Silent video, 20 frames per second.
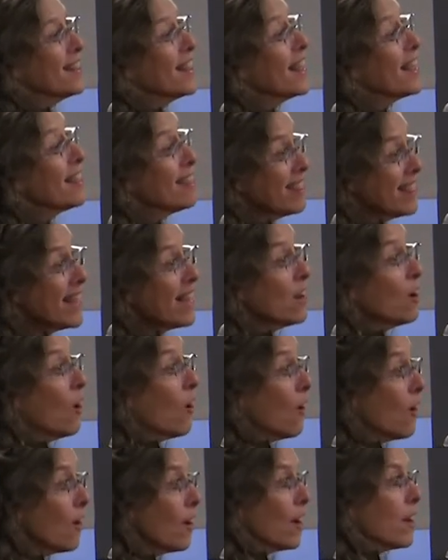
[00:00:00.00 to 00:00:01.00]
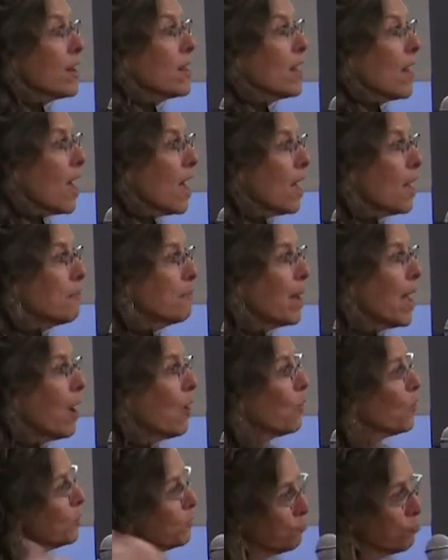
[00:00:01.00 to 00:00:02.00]
They think hard
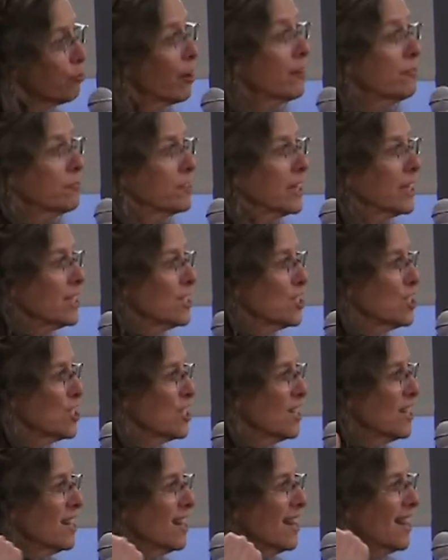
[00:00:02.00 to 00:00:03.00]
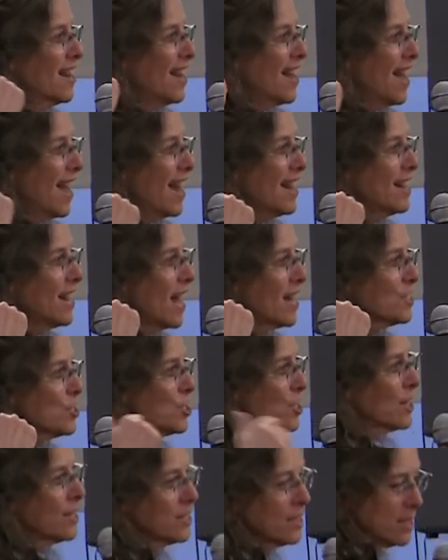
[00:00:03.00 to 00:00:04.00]
about privilege and not
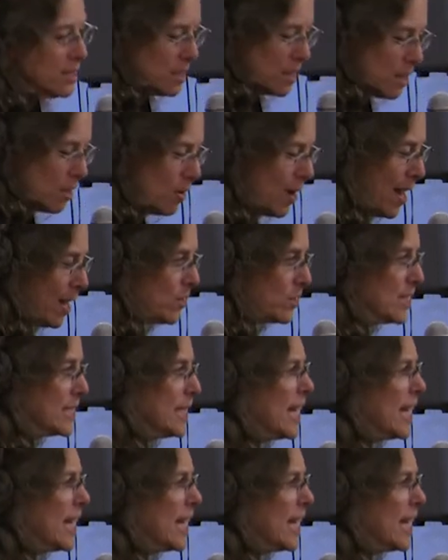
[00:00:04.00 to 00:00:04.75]
just, oh, how